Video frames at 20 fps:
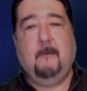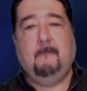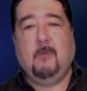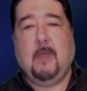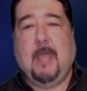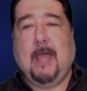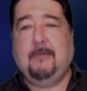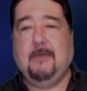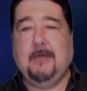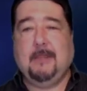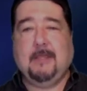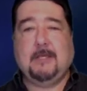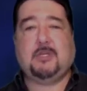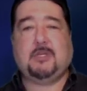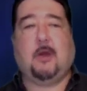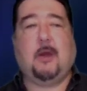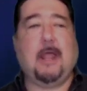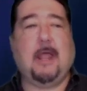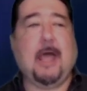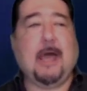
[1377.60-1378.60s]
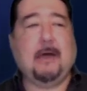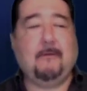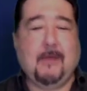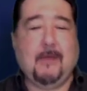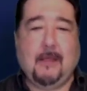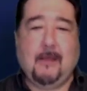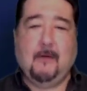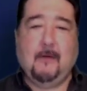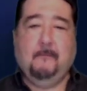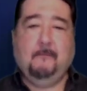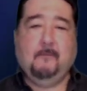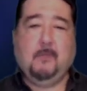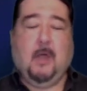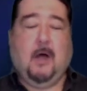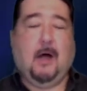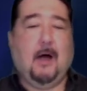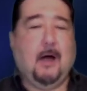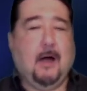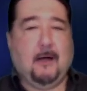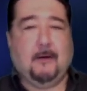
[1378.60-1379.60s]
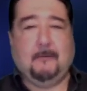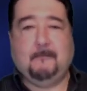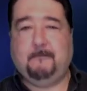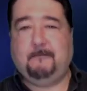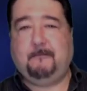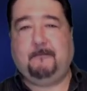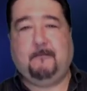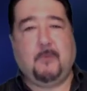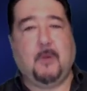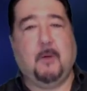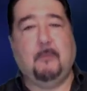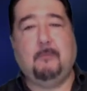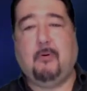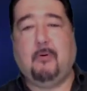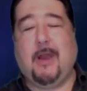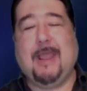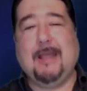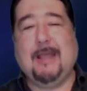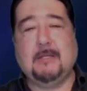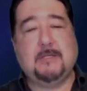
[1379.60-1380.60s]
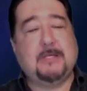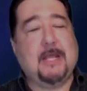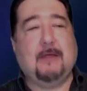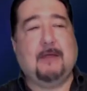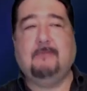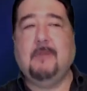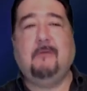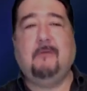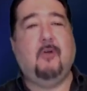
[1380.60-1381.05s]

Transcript: And then they started having um, brands that I've never